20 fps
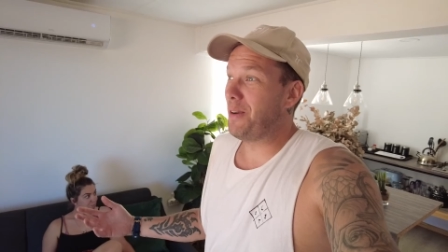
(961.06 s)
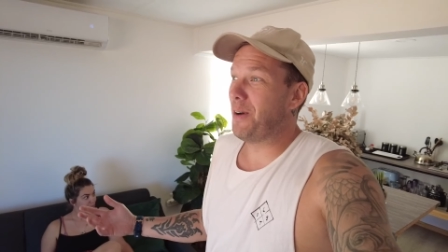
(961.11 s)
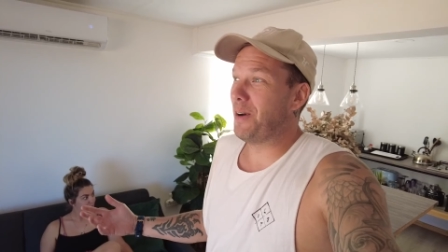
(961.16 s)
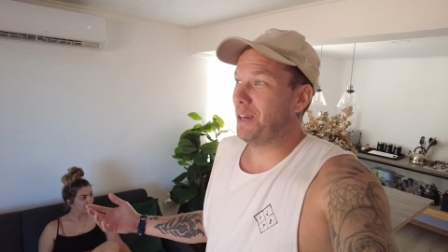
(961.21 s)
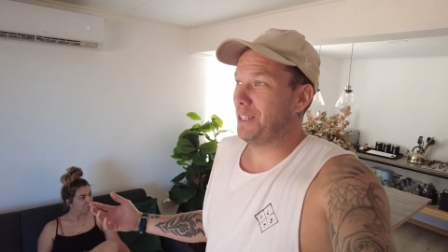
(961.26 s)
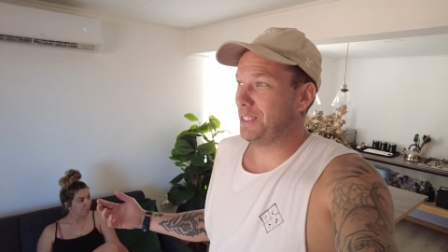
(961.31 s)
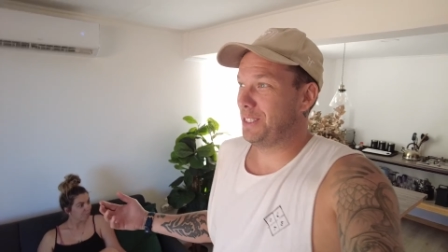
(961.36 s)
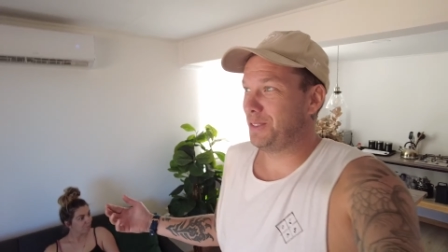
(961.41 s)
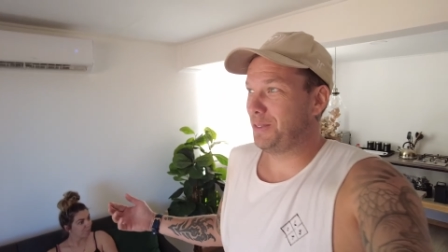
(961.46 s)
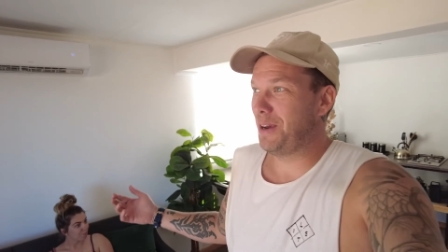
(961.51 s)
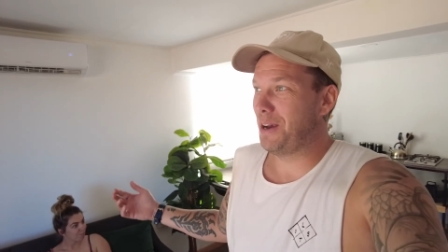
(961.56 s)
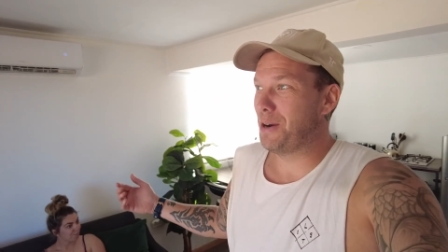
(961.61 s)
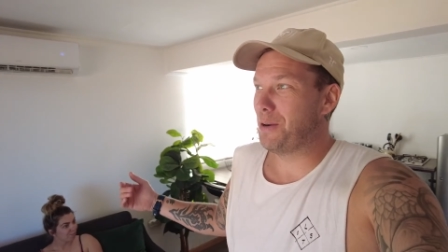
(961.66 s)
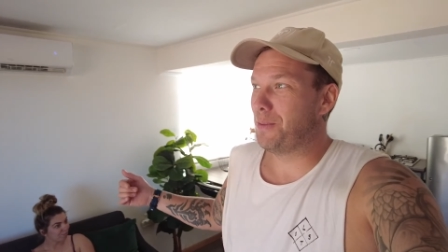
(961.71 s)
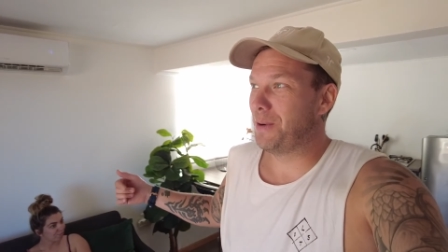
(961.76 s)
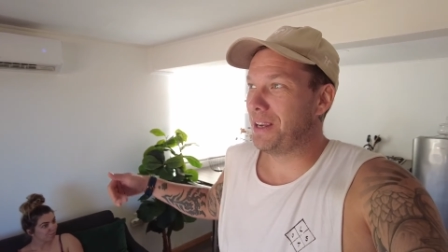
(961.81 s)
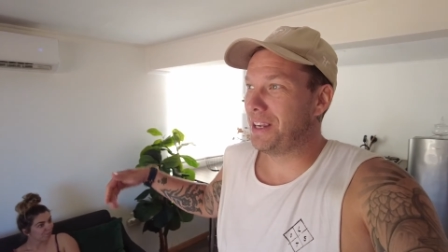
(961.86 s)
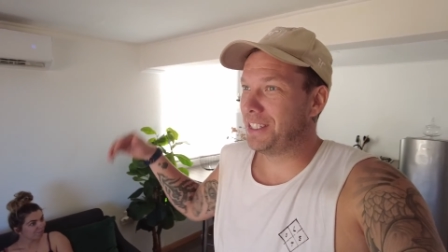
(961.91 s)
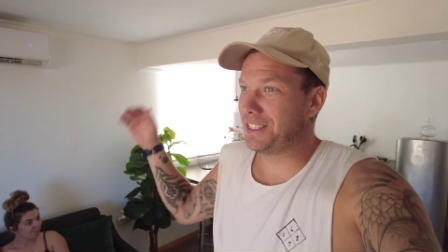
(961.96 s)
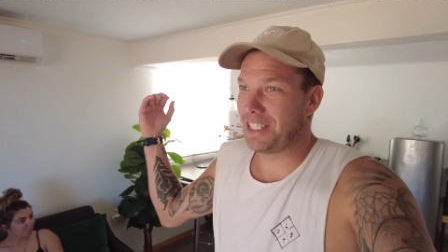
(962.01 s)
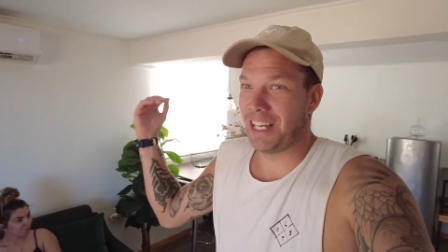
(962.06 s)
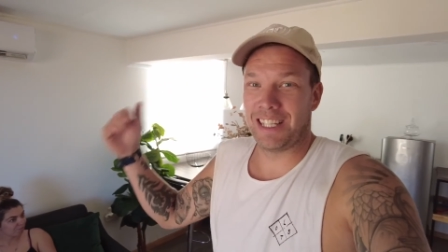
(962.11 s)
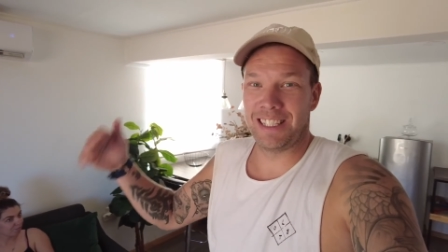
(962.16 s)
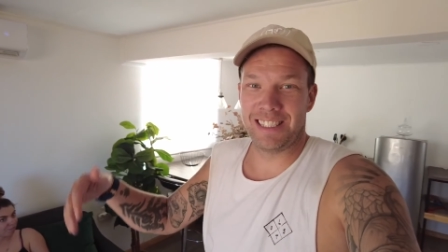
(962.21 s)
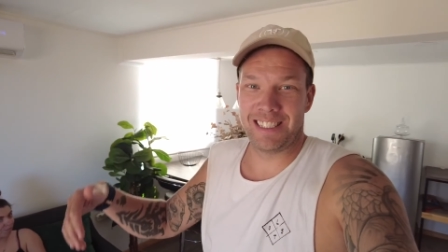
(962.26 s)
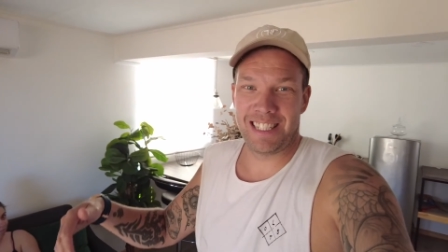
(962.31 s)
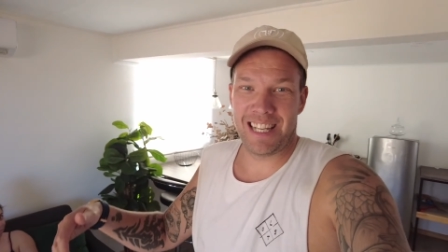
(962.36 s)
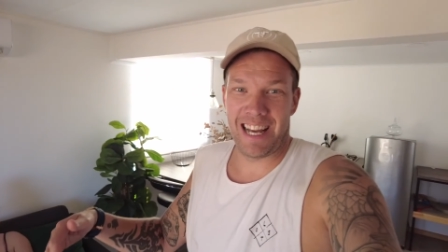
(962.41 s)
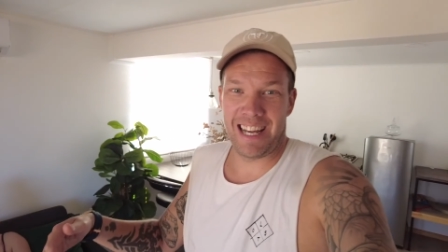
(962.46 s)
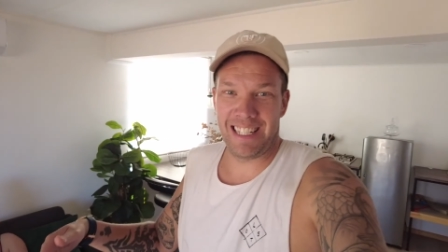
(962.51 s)
nice as well when the sun
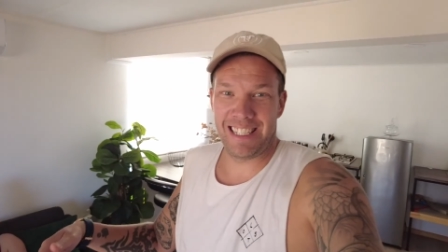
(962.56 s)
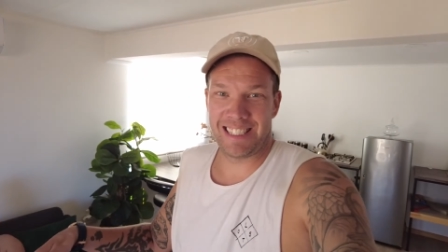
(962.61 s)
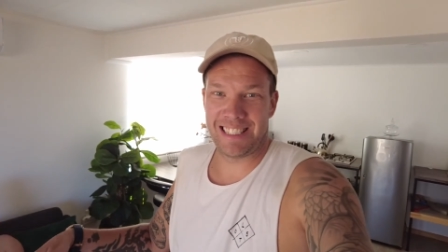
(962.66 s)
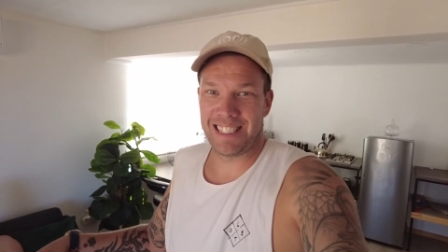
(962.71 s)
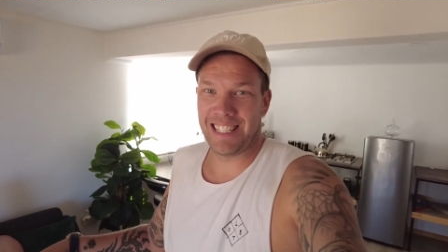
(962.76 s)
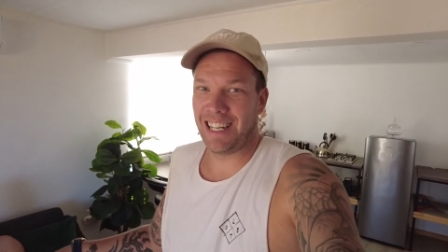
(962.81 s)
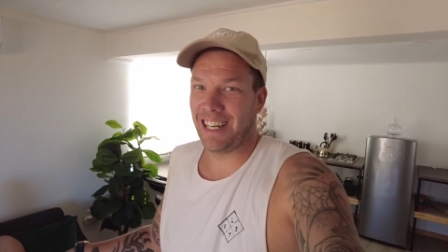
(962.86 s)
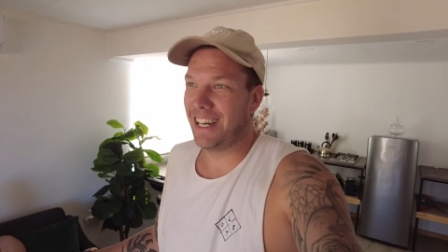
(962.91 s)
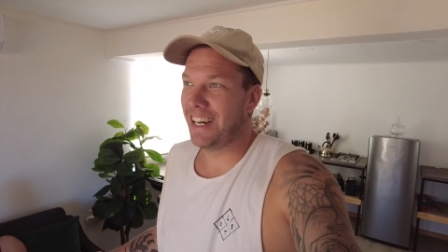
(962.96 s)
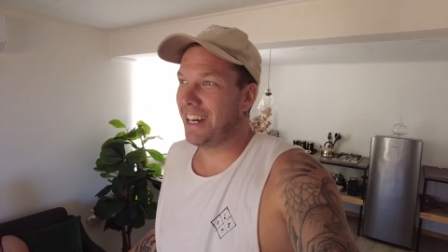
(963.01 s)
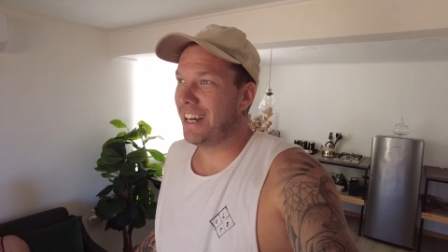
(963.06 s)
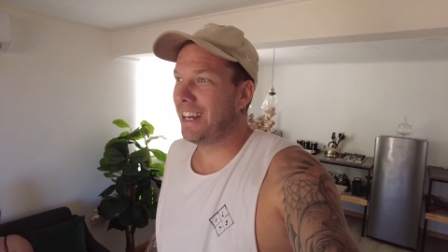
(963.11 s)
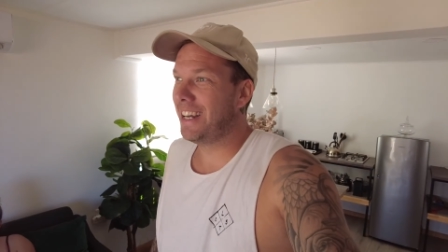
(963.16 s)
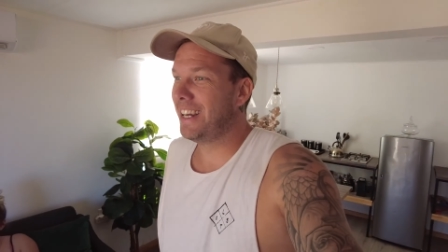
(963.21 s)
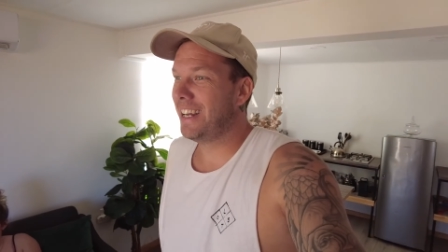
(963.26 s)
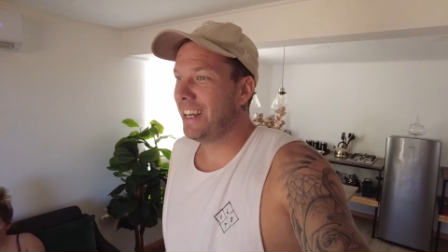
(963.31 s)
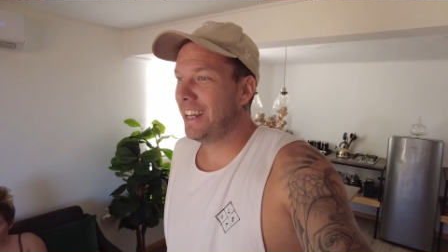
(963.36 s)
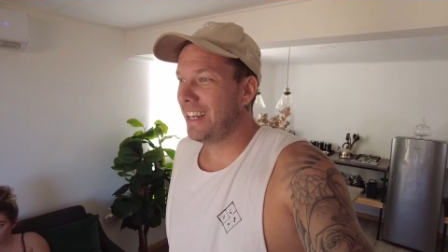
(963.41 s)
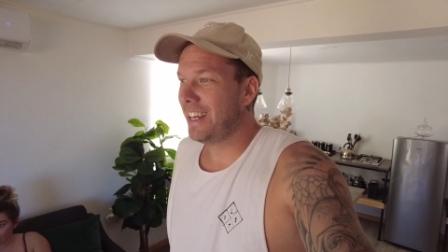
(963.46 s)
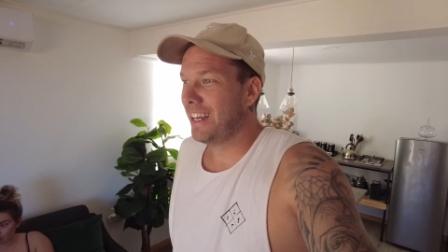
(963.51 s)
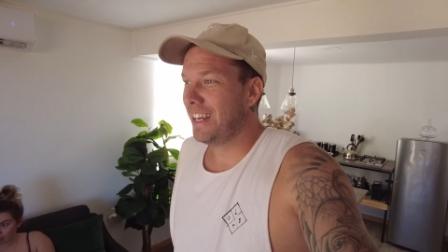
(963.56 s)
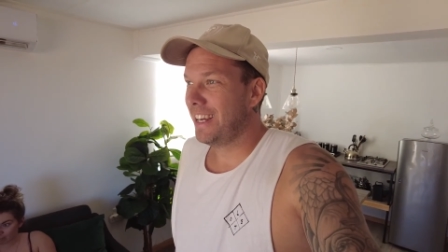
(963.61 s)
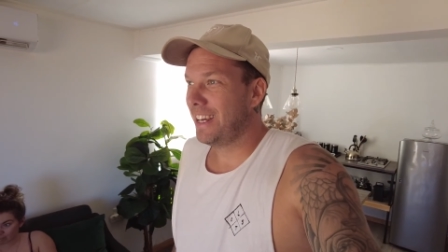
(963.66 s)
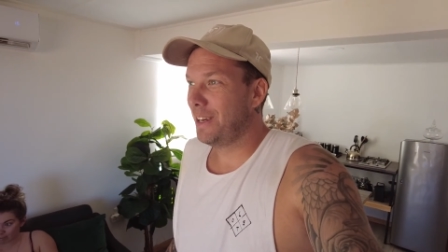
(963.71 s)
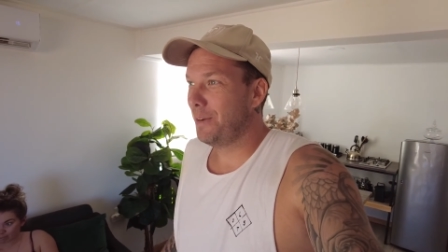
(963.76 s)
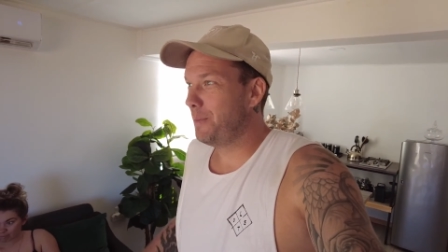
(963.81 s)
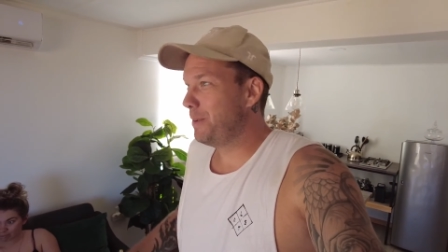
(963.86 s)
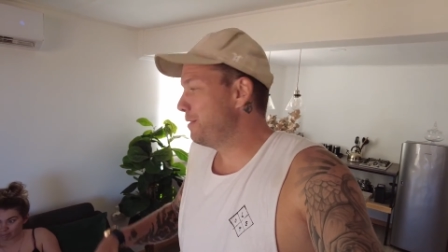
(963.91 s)
sets. It'll